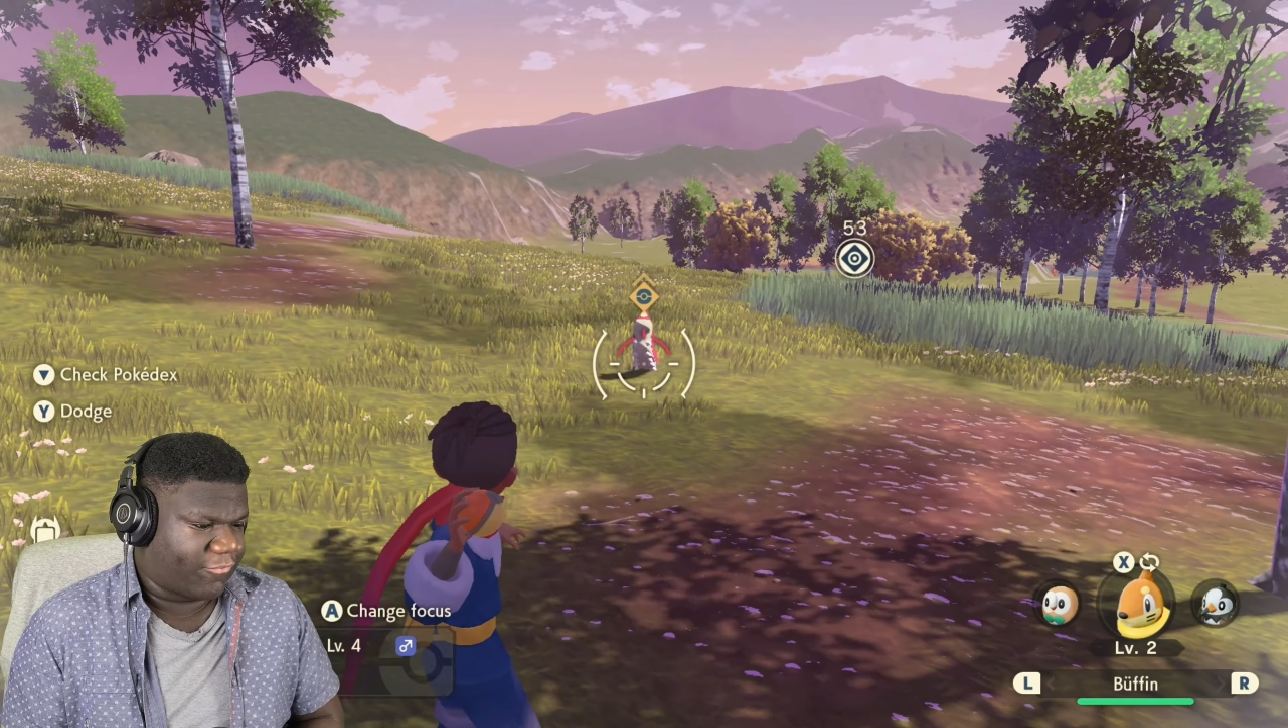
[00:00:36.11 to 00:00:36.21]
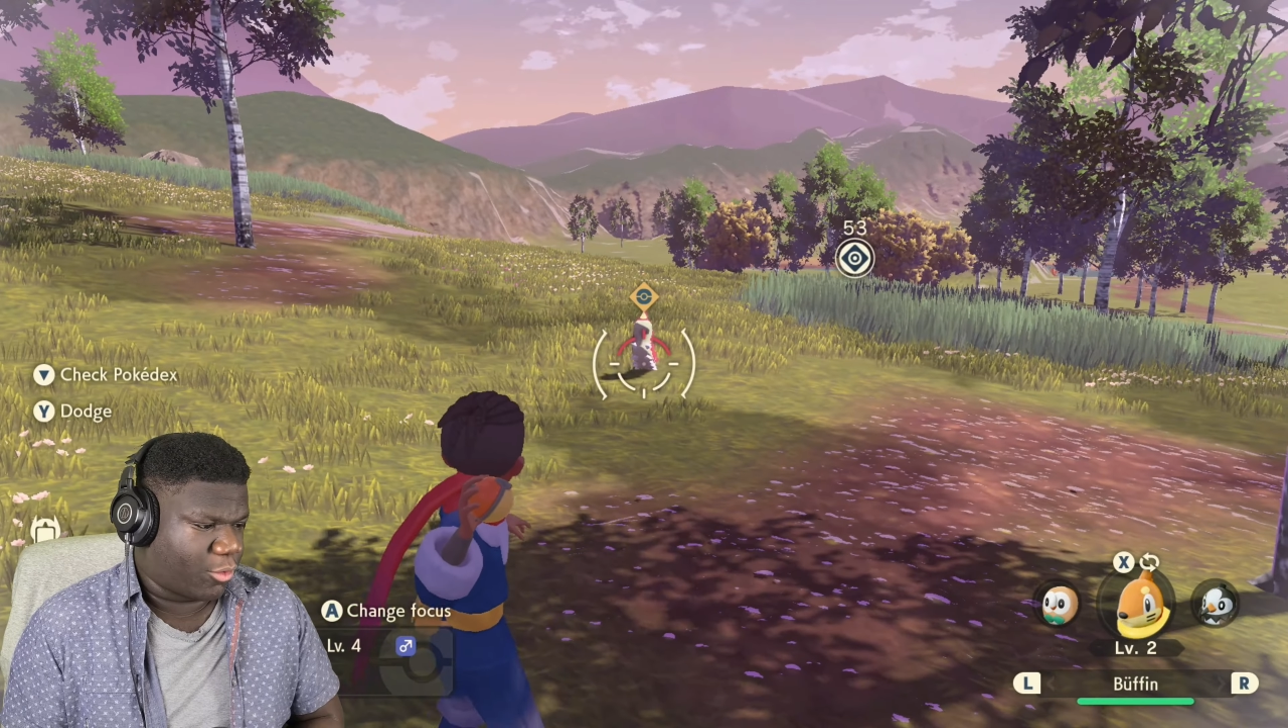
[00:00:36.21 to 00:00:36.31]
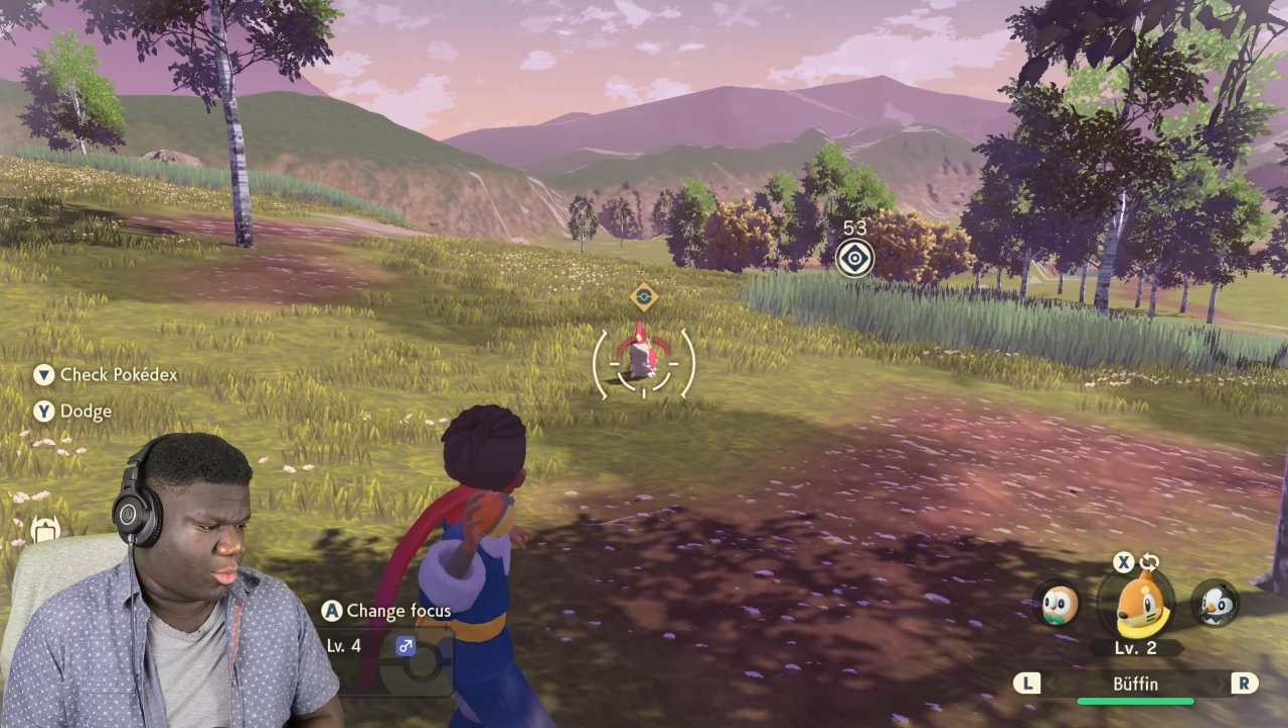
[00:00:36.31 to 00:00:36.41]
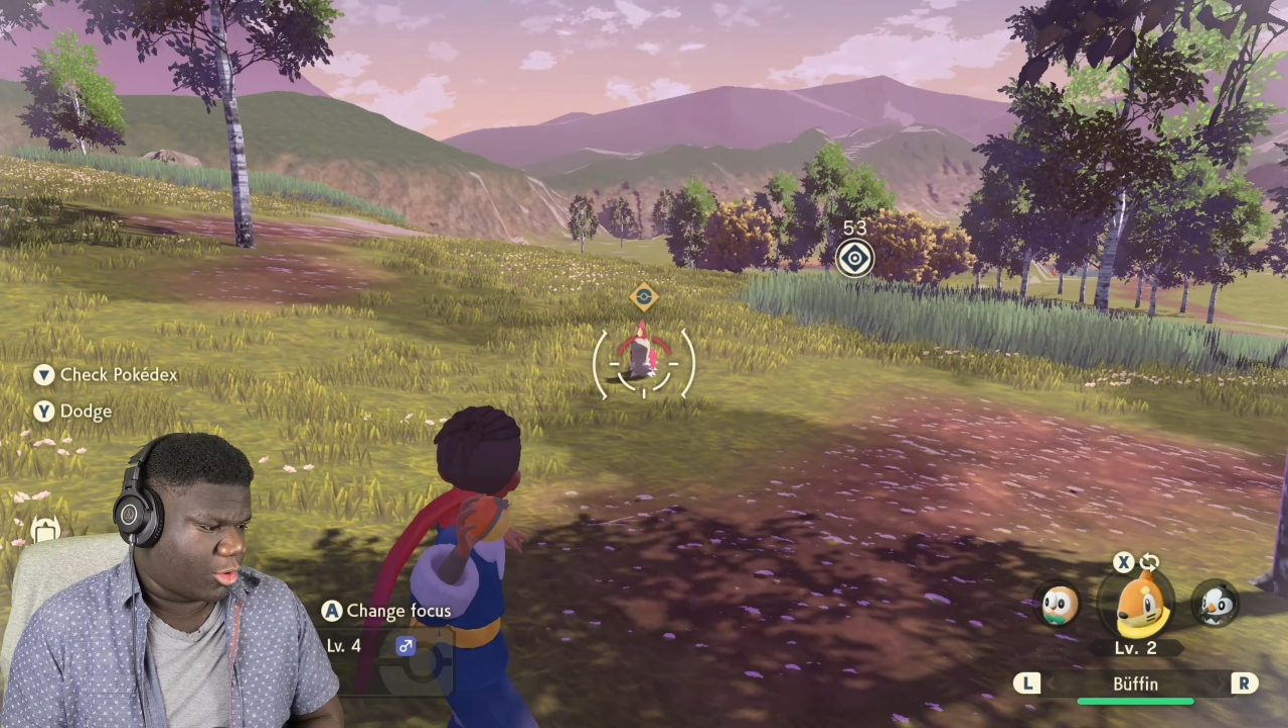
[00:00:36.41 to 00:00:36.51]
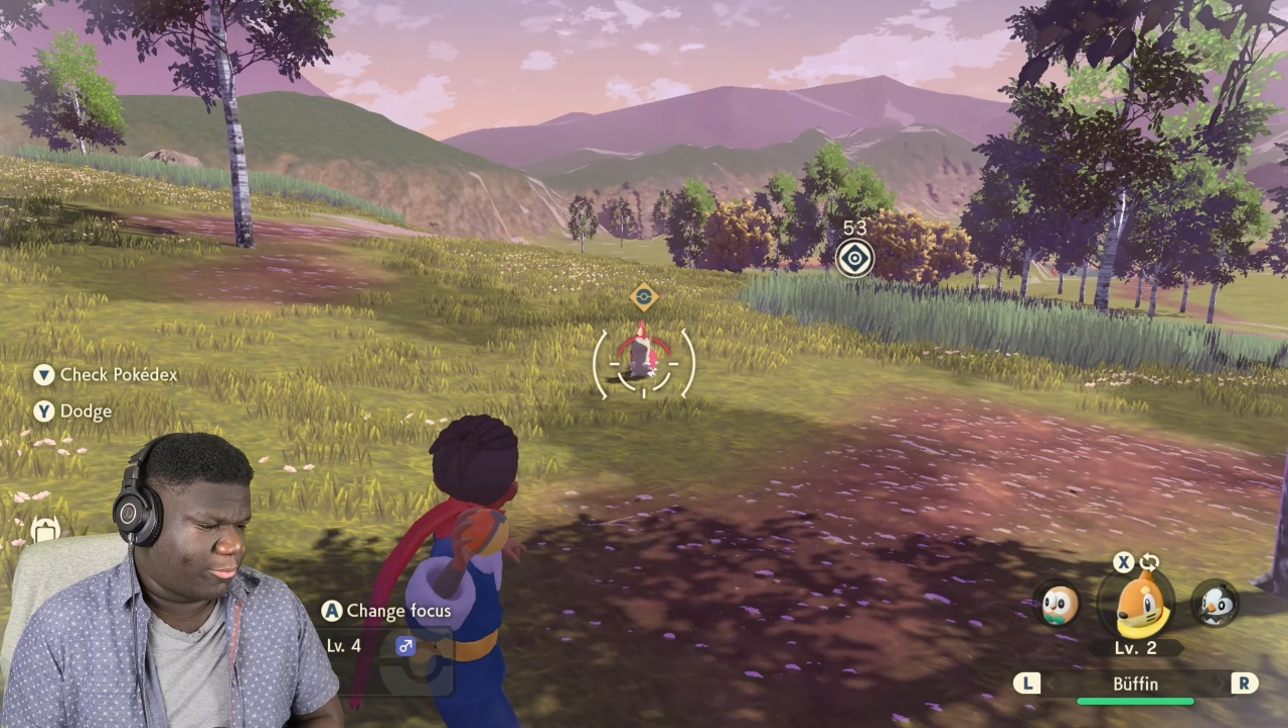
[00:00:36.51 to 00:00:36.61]

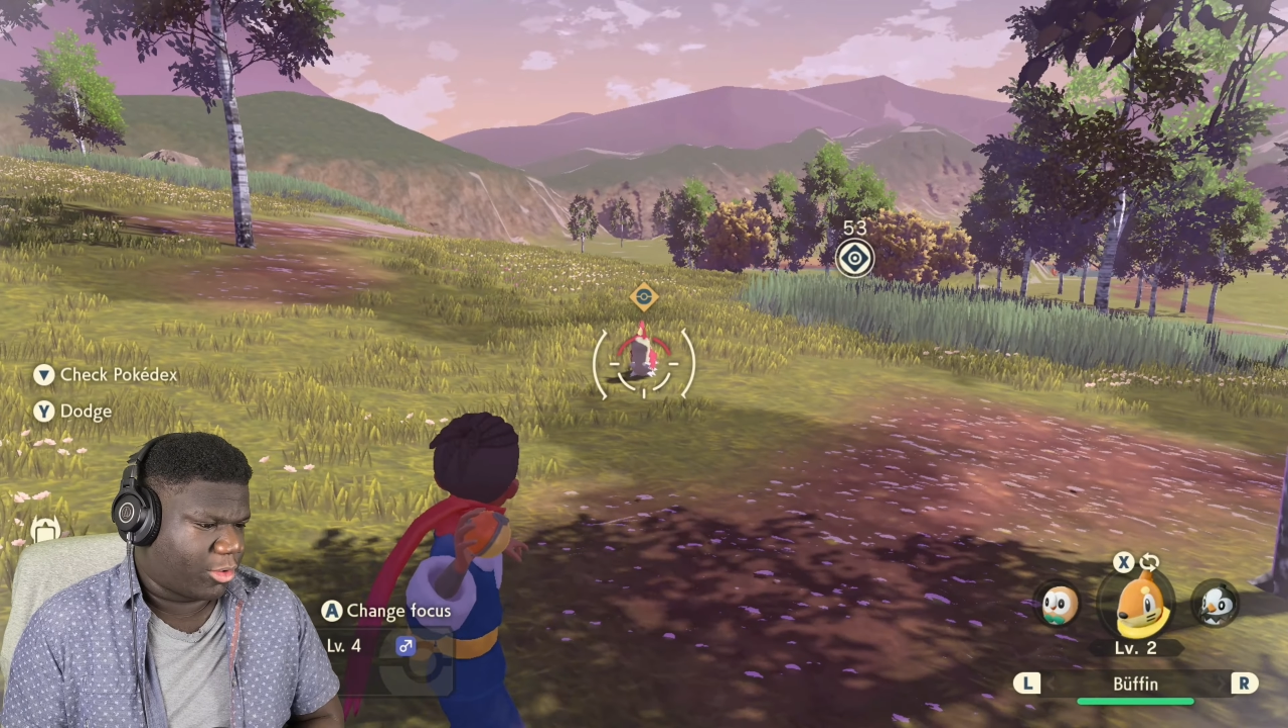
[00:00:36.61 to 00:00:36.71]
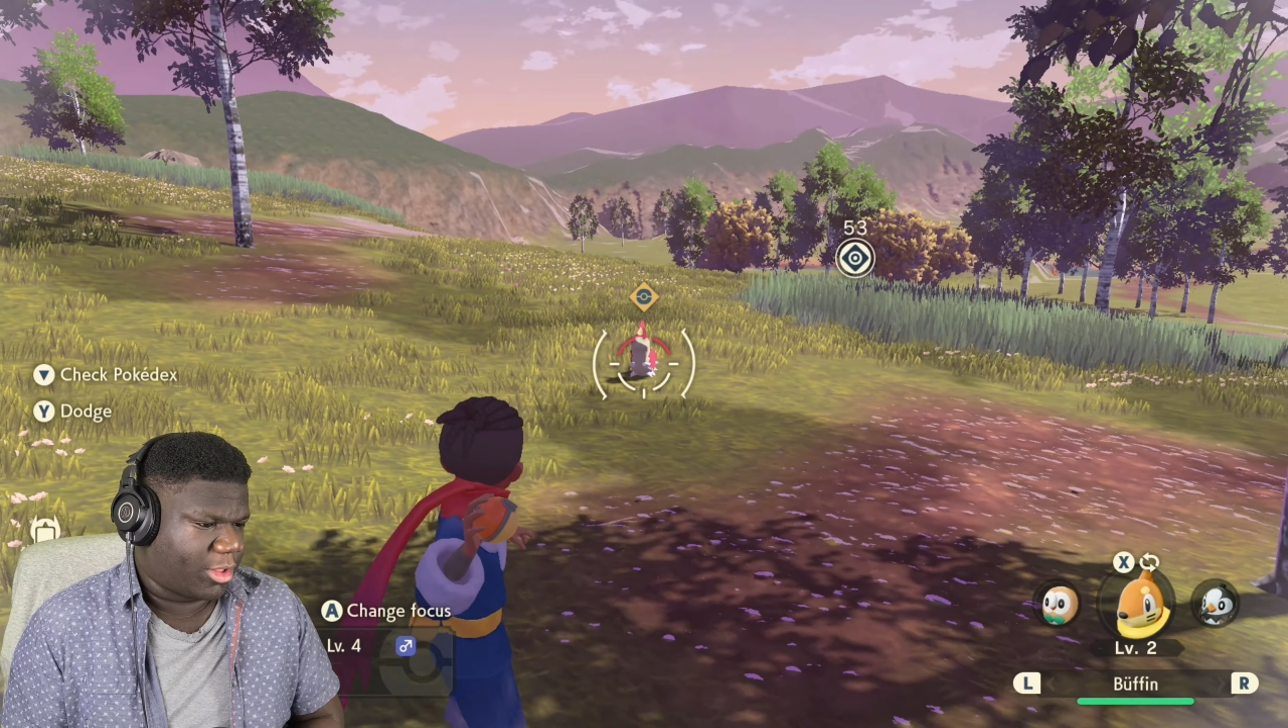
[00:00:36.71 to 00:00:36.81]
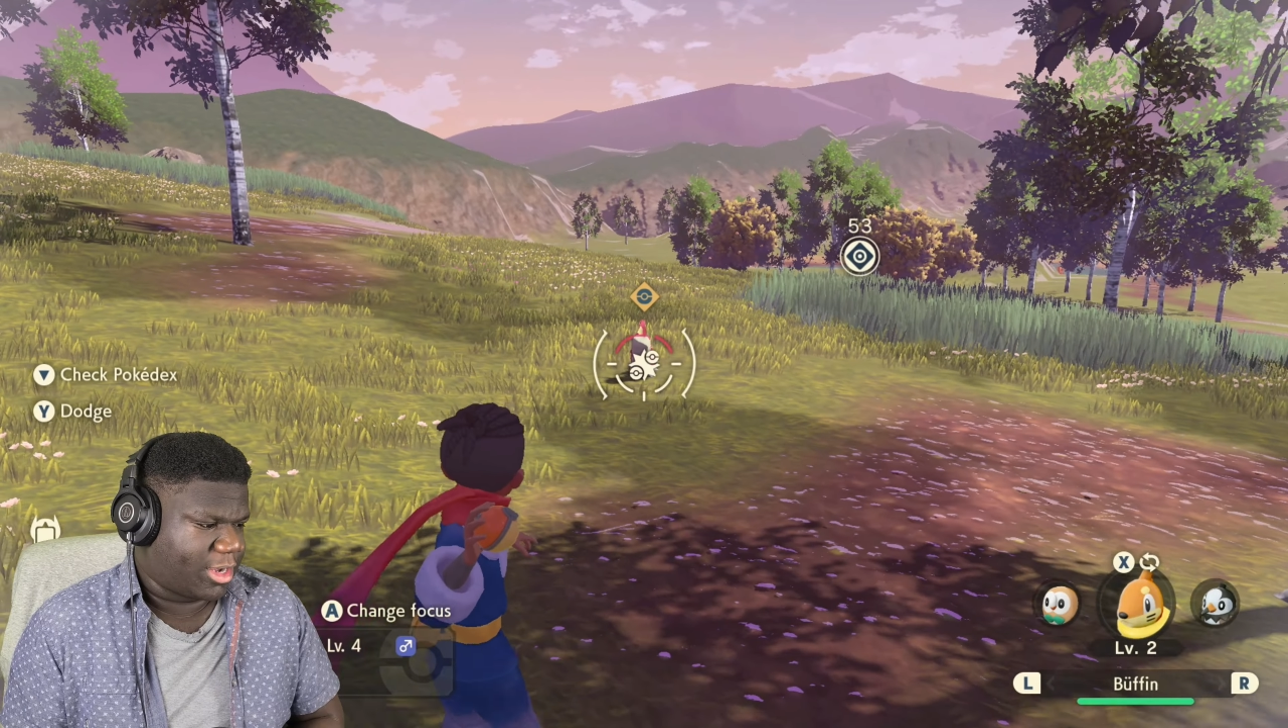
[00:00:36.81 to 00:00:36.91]
four Wurmple.